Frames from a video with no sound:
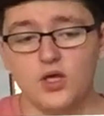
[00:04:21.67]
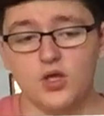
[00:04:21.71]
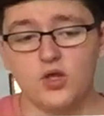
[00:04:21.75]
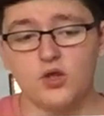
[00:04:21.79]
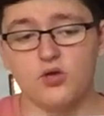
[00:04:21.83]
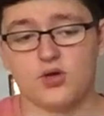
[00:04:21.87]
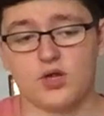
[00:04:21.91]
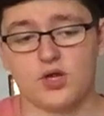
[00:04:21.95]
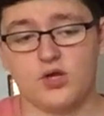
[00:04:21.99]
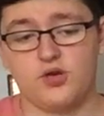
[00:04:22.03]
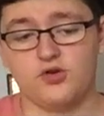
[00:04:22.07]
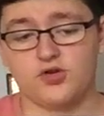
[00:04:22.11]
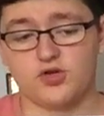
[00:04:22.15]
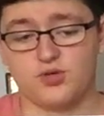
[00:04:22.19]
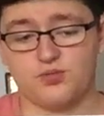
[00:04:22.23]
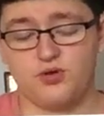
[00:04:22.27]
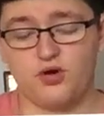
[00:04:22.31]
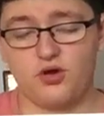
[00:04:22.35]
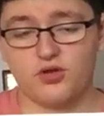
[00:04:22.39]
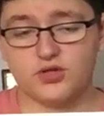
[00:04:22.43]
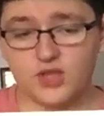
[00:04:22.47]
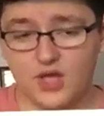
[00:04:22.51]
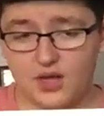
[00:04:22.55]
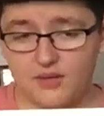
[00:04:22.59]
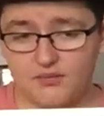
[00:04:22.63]
You can use your
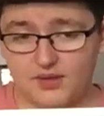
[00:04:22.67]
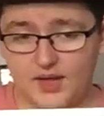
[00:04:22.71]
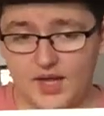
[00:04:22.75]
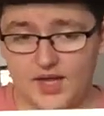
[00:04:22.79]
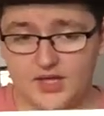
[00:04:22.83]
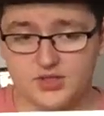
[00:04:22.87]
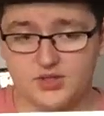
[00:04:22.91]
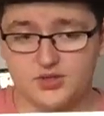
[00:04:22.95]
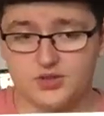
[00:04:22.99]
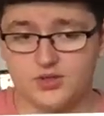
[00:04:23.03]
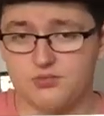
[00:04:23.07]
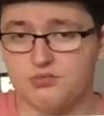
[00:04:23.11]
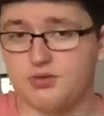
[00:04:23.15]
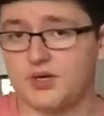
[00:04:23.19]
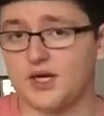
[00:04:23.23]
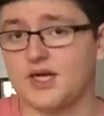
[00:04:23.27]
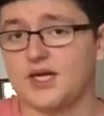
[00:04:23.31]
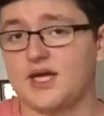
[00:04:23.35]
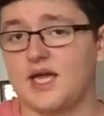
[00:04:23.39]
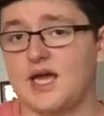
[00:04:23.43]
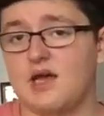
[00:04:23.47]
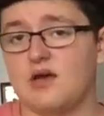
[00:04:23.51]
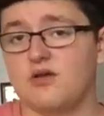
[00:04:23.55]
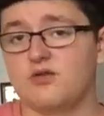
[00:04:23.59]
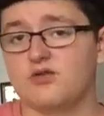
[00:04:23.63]
proton blaster to bring
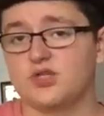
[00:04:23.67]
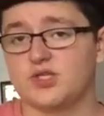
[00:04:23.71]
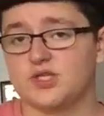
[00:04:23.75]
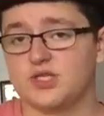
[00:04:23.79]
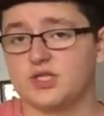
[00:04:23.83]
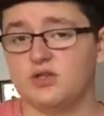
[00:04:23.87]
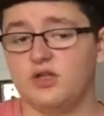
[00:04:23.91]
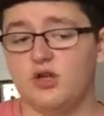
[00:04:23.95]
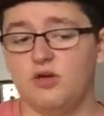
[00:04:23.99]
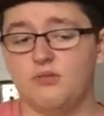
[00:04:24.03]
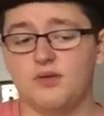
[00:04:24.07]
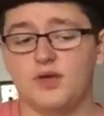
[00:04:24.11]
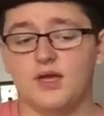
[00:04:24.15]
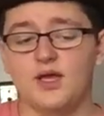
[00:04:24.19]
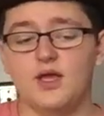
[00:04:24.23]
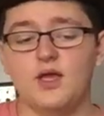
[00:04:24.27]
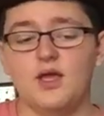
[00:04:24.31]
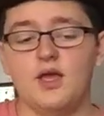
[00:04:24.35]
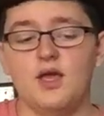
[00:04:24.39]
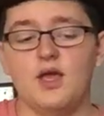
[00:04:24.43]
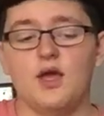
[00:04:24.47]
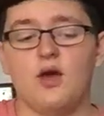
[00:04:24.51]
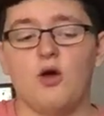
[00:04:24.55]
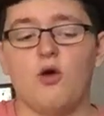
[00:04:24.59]
it down just a little bit,